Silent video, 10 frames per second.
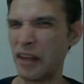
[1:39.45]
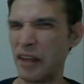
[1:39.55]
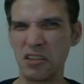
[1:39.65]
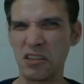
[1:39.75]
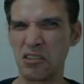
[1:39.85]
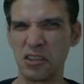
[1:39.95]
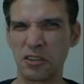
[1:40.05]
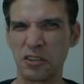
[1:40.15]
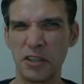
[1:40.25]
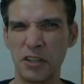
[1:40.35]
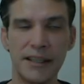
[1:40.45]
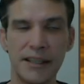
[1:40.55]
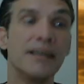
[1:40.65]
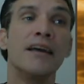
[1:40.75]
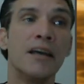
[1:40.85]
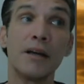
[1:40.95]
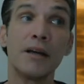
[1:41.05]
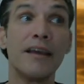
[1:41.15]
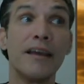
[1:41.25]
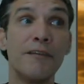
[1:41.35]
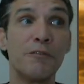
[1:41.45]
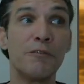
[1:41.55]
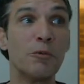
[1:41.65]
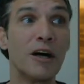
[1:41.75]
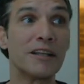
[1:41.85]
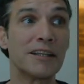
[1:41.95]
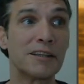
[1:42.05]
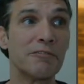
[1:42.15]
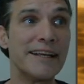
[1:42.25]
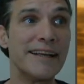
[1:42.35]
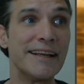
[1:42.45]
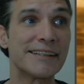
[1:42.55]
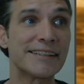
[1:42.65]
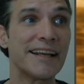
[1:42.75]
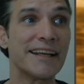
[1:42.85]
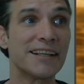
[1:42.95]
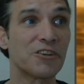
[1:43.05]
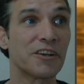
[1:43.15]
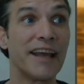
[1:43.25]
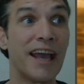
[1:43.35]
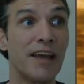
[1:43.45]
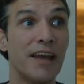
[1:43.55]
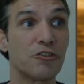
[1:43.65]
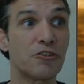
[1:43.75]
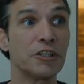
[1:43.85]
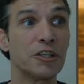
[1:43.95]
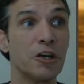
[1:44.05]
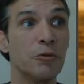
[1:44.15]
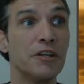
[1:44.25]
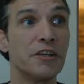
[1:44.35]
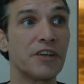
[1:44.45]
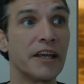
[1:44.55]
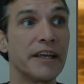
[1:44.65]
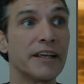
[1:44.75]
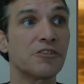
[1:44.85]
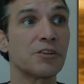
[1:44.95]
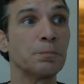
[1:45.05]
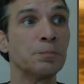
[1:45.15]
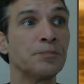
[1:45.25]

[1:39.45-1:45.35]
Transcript: that doesn't look 3D. But if you want the 3D settings, you're going to have to actually go into settings